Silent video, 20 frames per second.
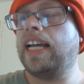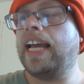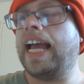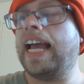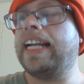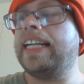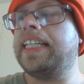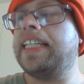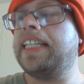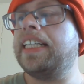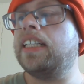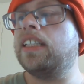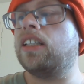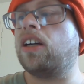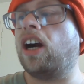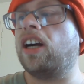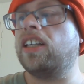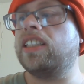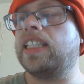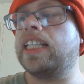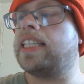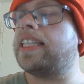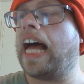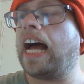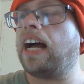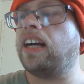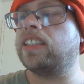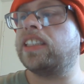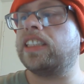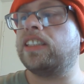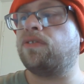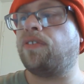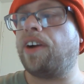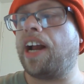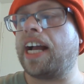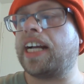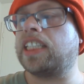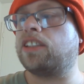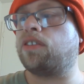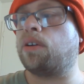And here are the thousand
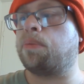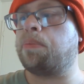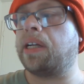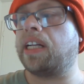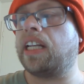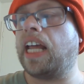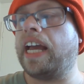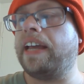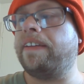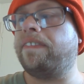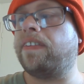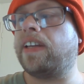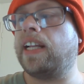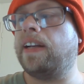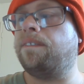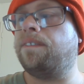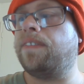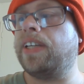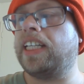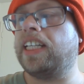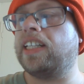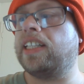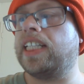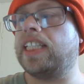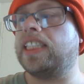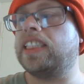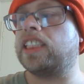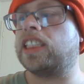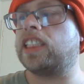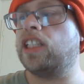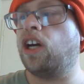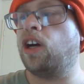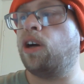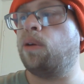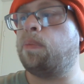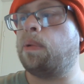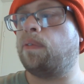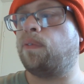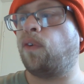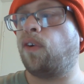wrecks from a life configured in snow
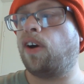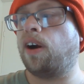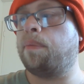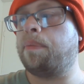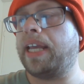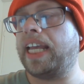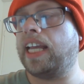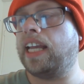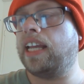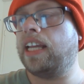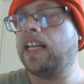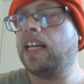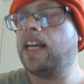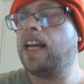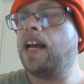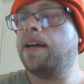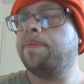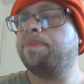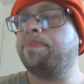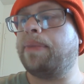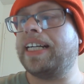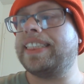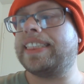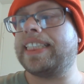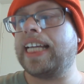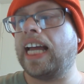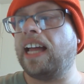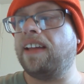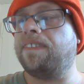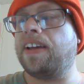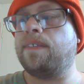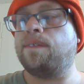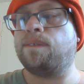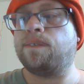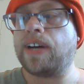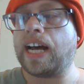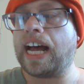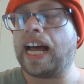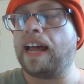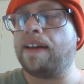before me. Myself at
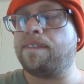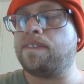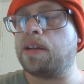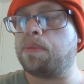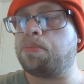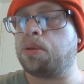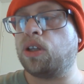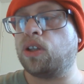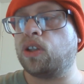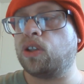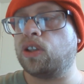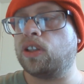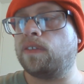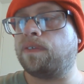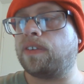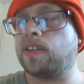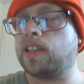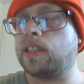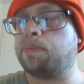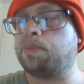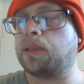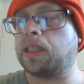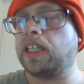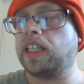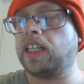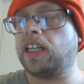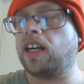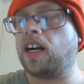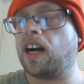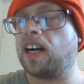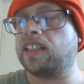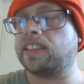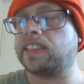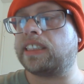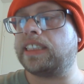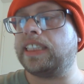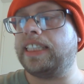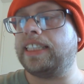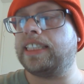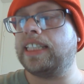5, pulled from the burning car
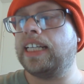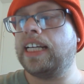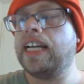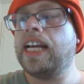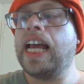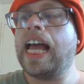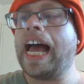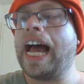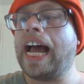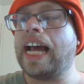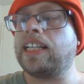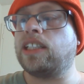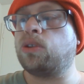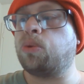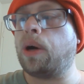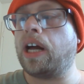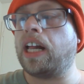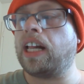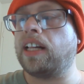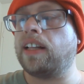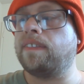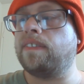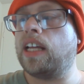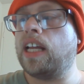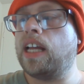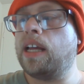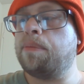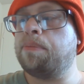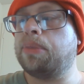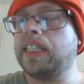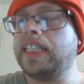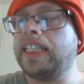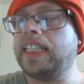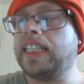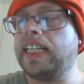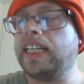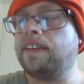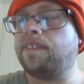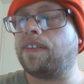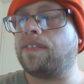seat. At 12,
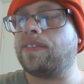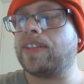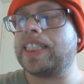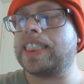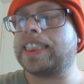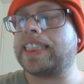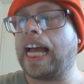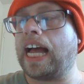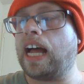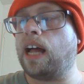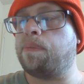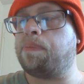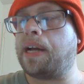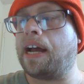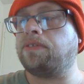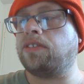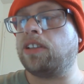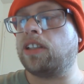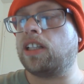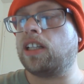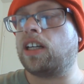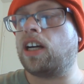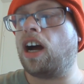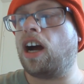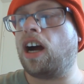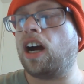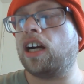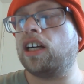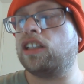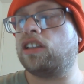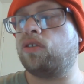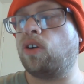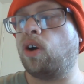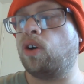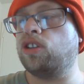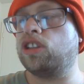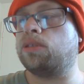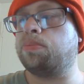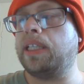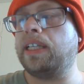bleeding from the scalp after the car
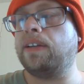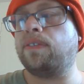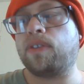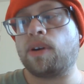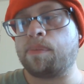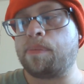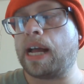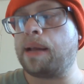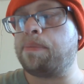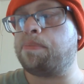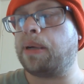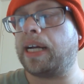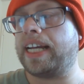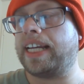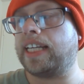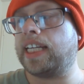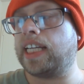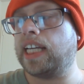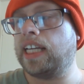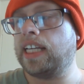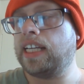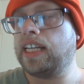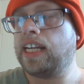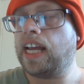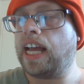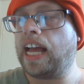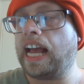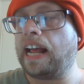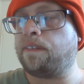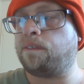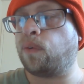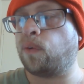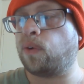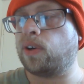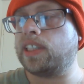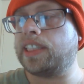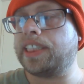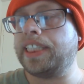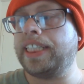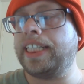throws me from my bike. At
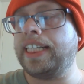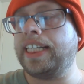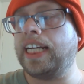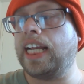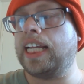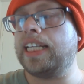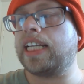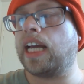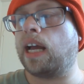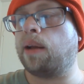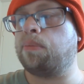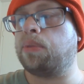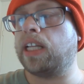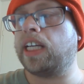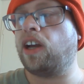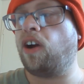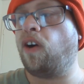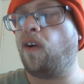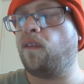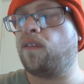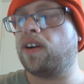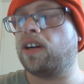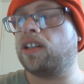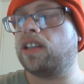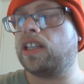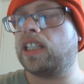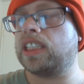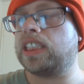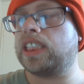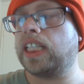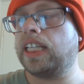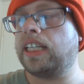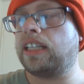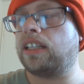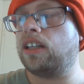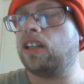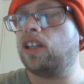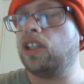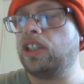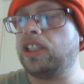14, tumbling over the
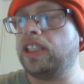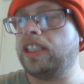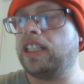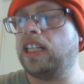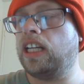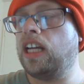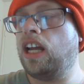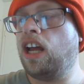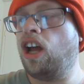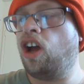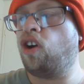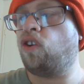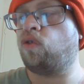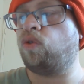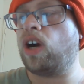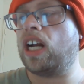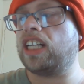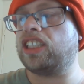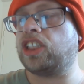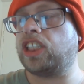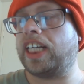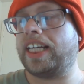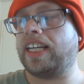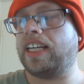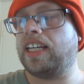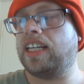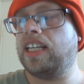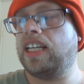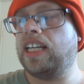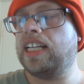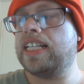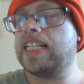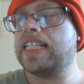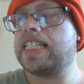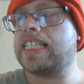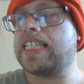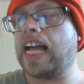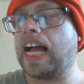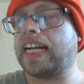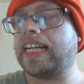slick hood, rushing.
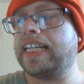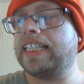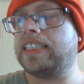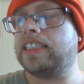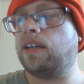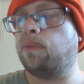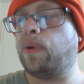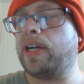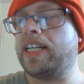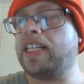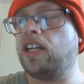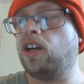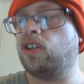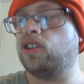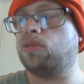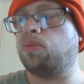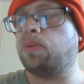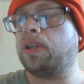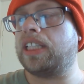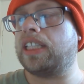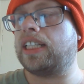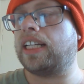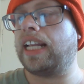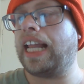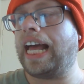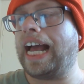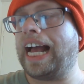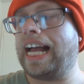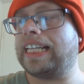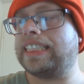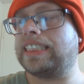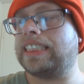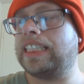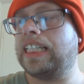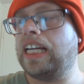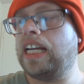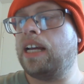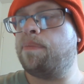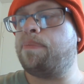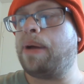Sockets of windows with glass
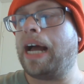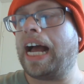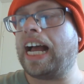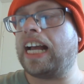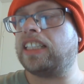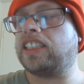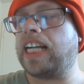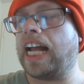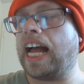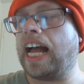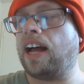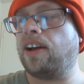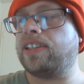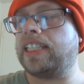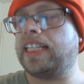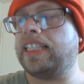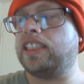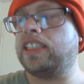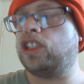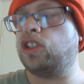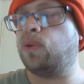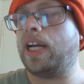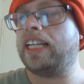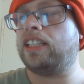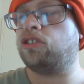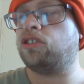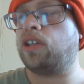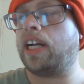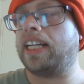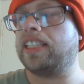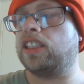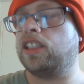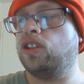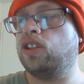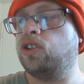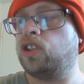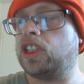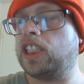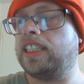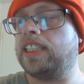bashed out into a
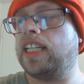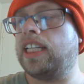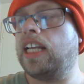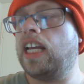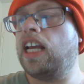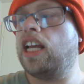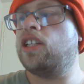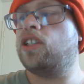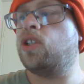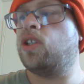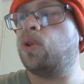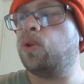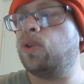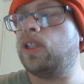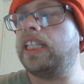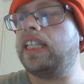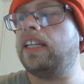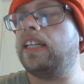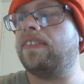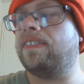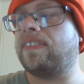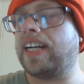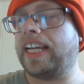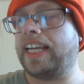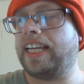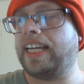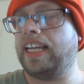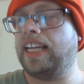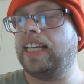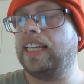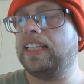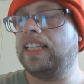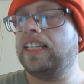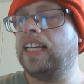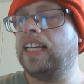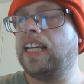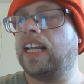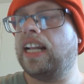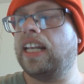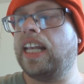translucent to the ring.
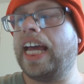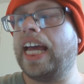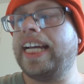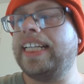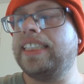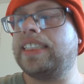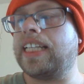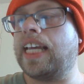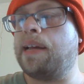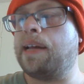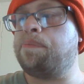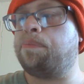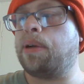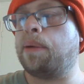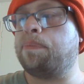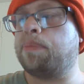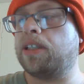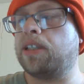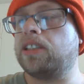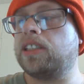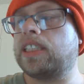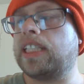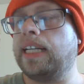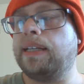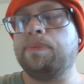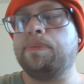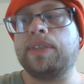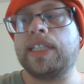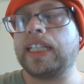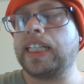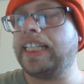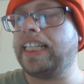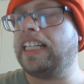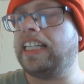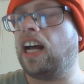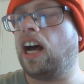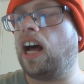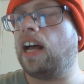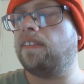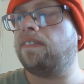Lights and bumpers clip
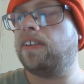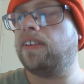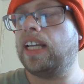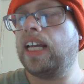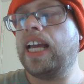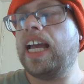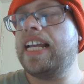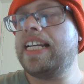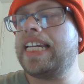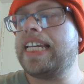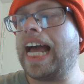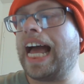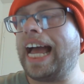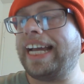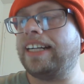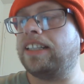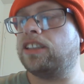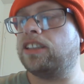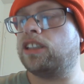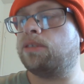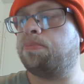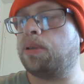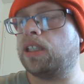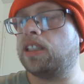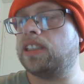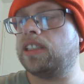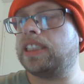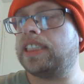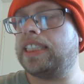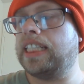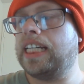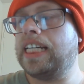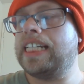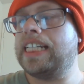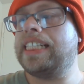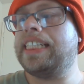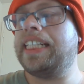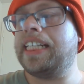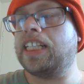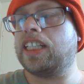clean off. Tires burst.
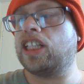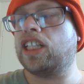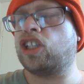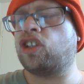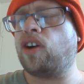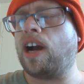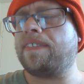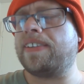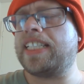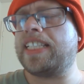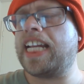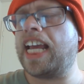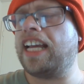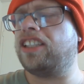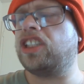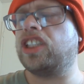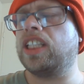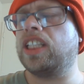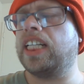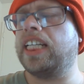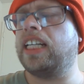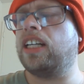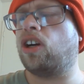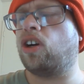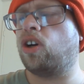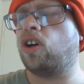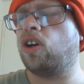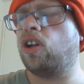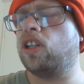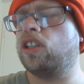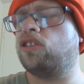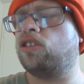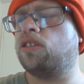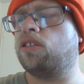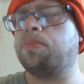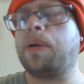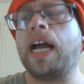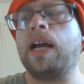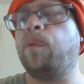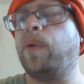Deer gravitationally hurled through
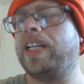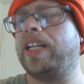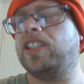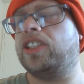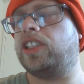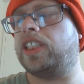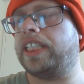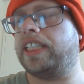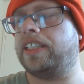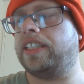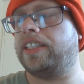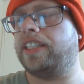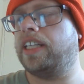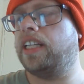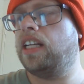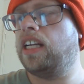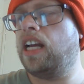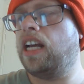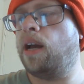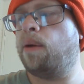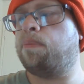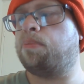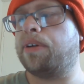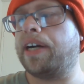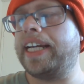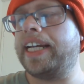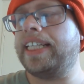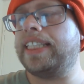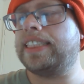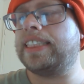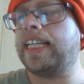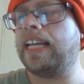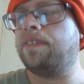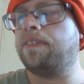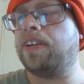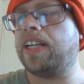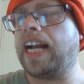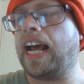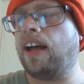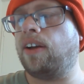my windshield, brakes
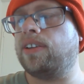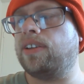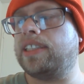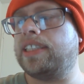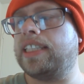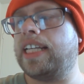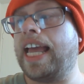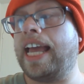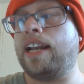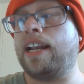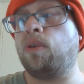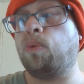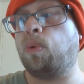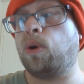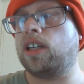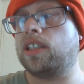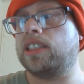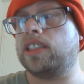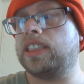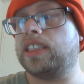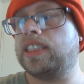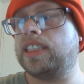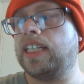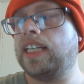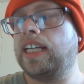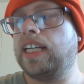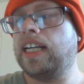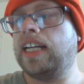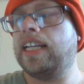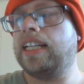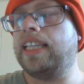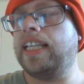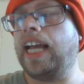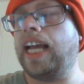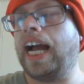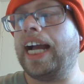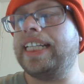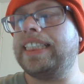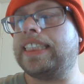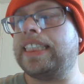given out, and worse, the
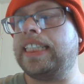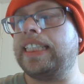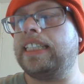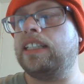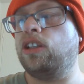icy